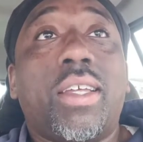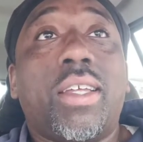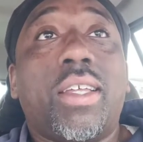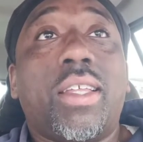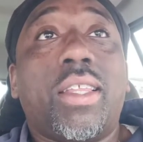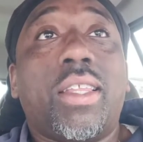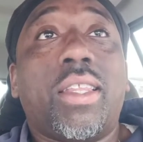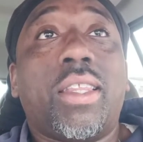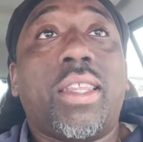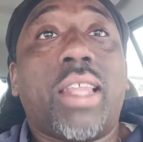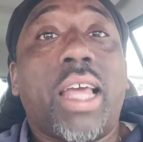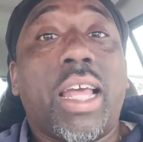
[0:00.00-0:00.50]

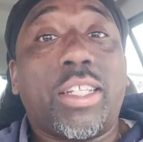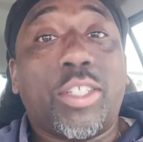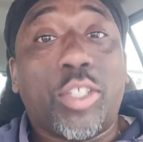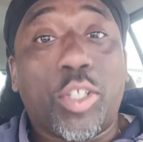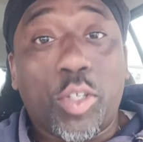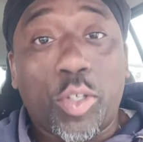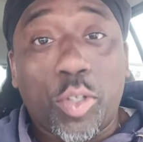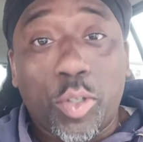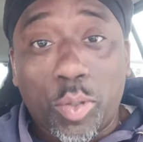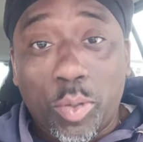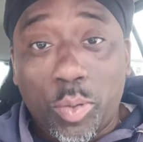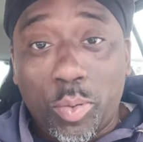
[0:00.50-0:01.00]
That's
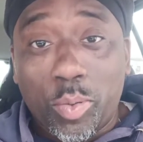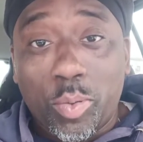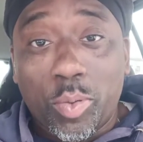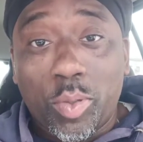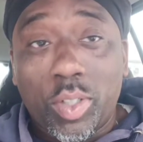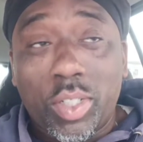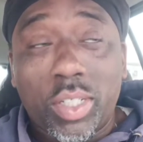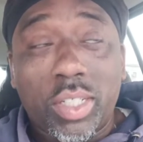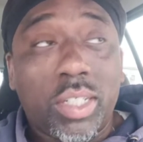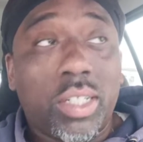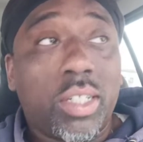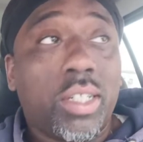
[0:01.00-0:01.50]

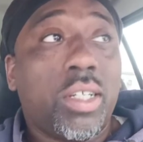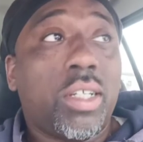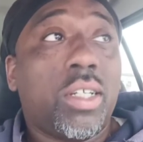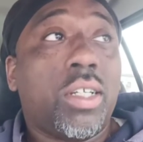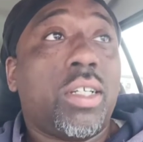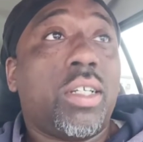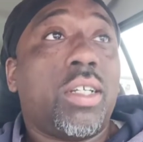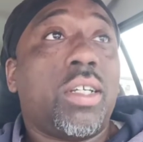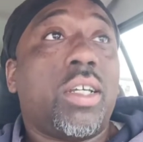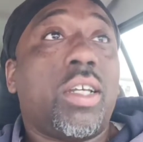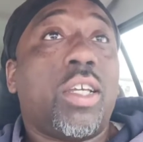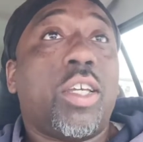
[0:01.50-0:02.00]
huge.
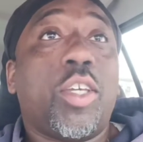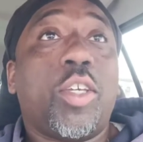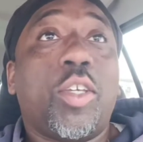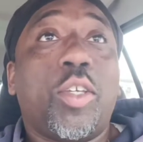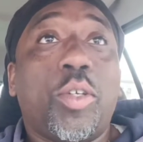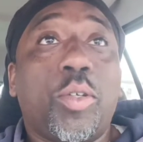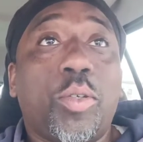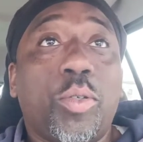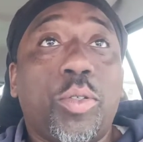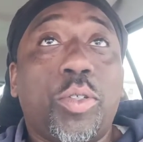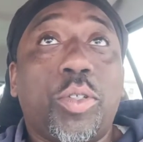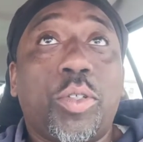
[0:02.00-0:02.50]

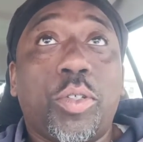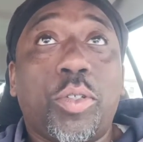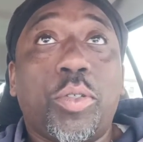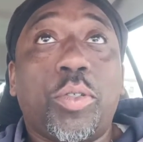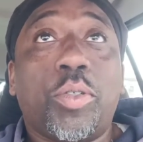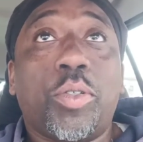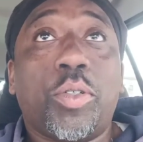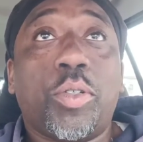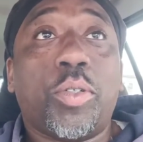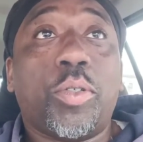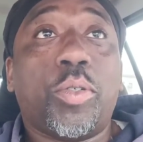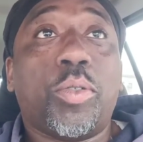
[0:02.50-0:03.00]
Huge, huge,
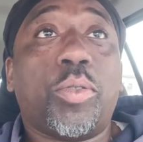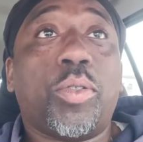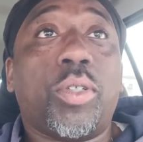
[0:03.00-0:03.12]
huge.